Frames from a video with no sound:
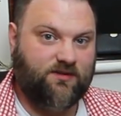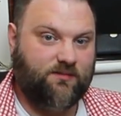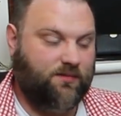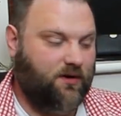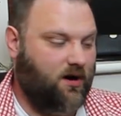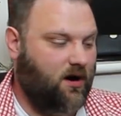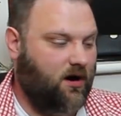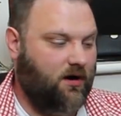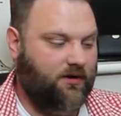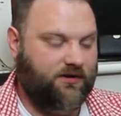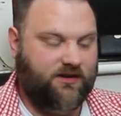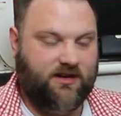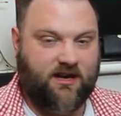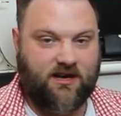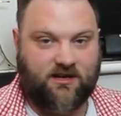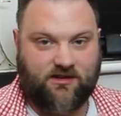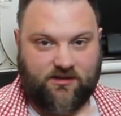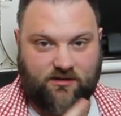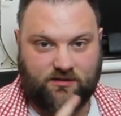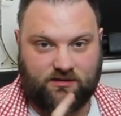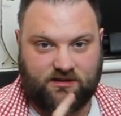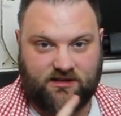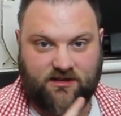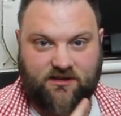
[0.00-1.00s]
but on
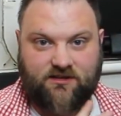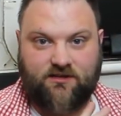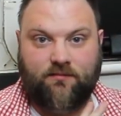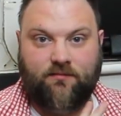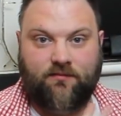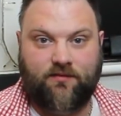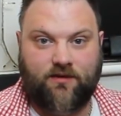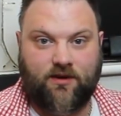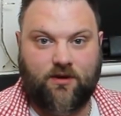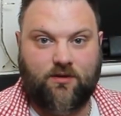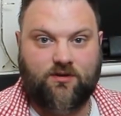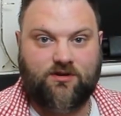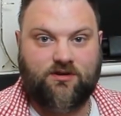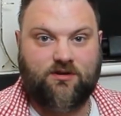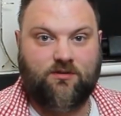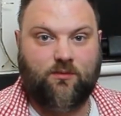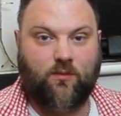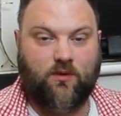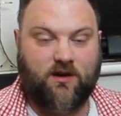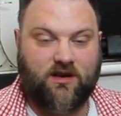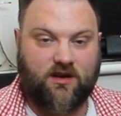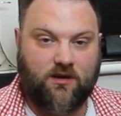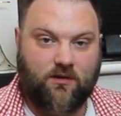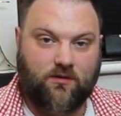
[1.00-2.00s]
Yaesu System Fusion
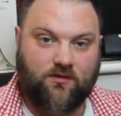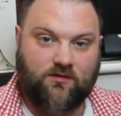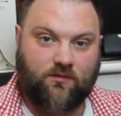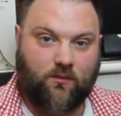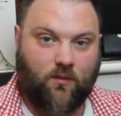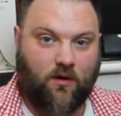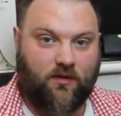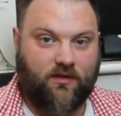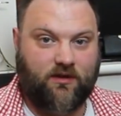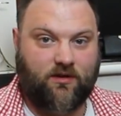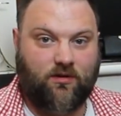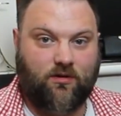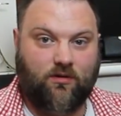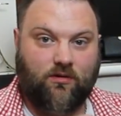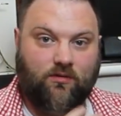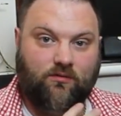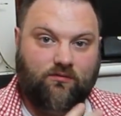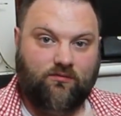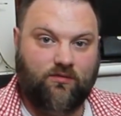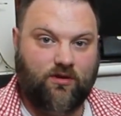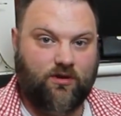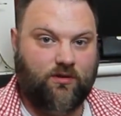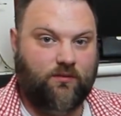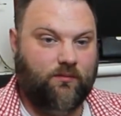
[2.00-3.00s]
we use what they call
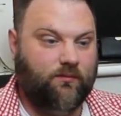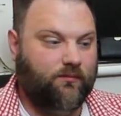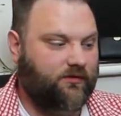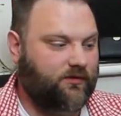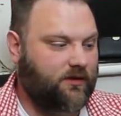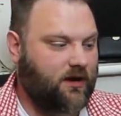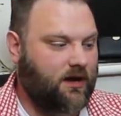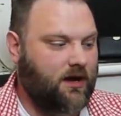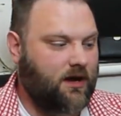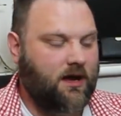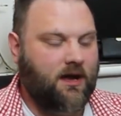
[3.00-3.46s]
rooms.